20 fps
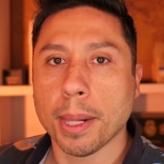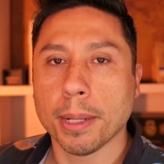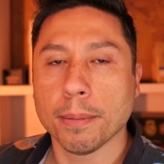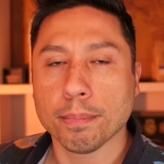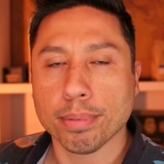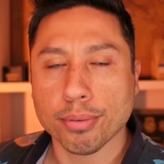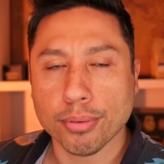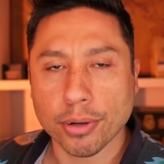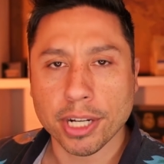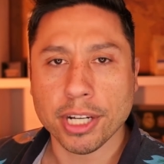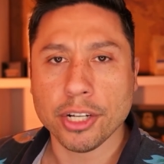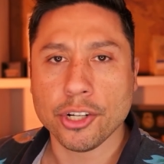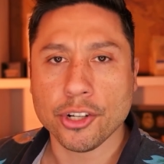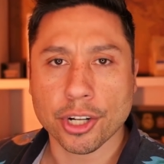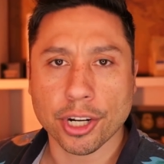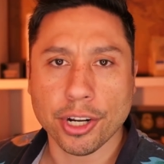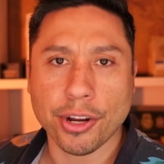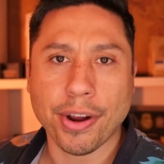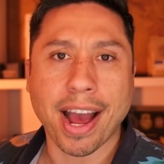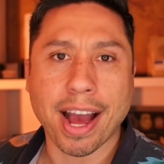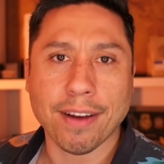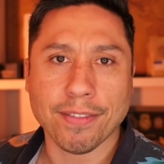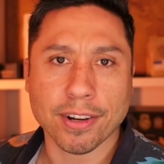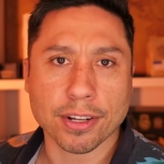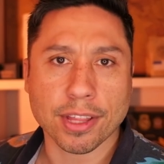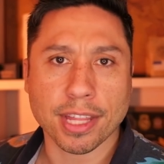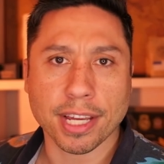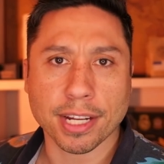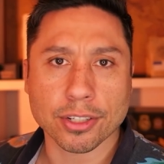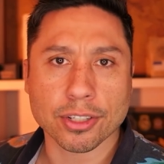pretty sure you have your
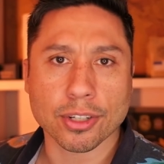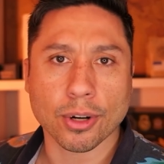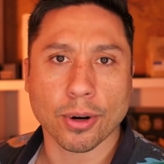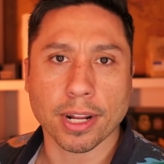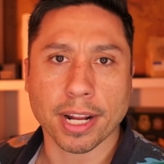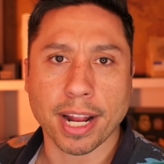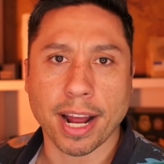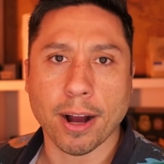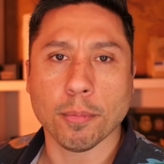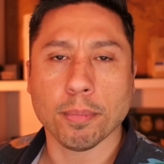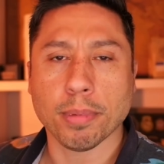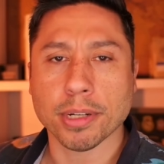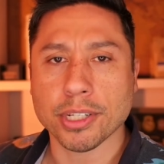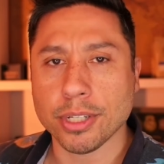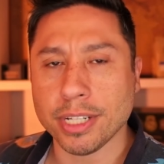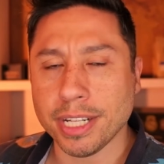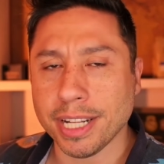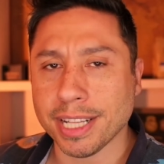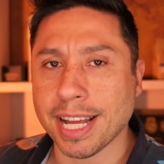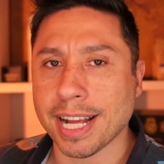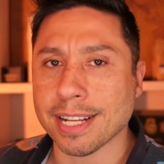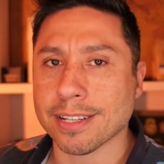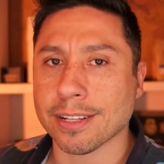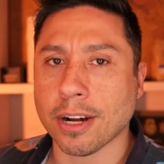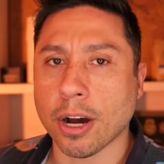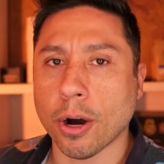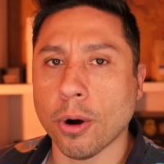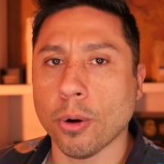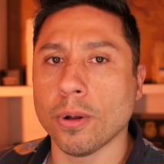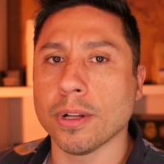things sorted out, but you need that
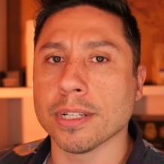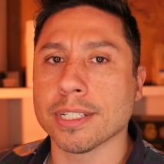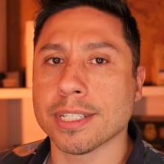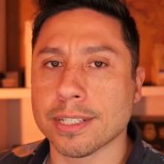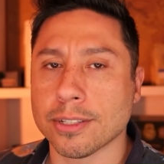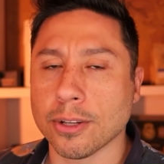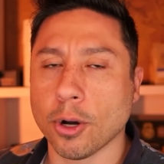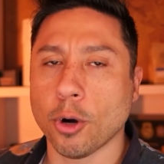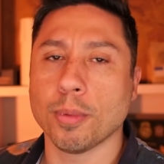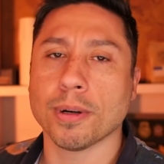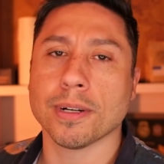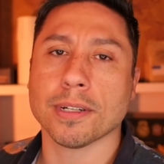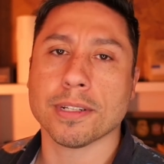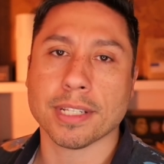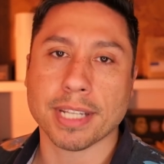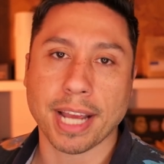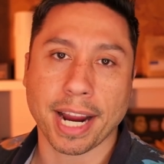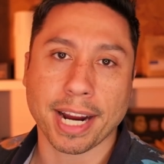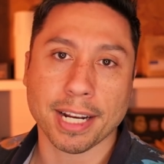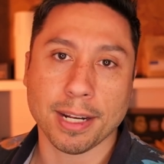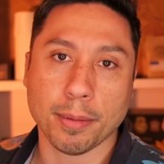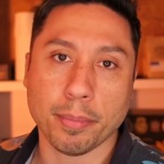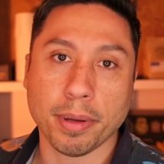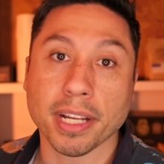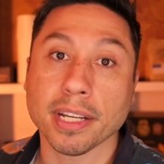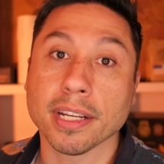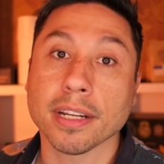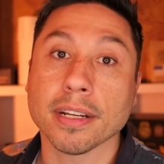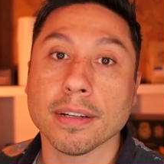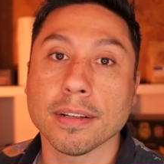cold, sober second
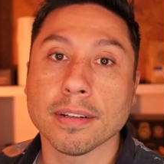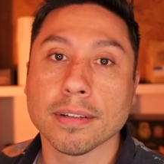opinion.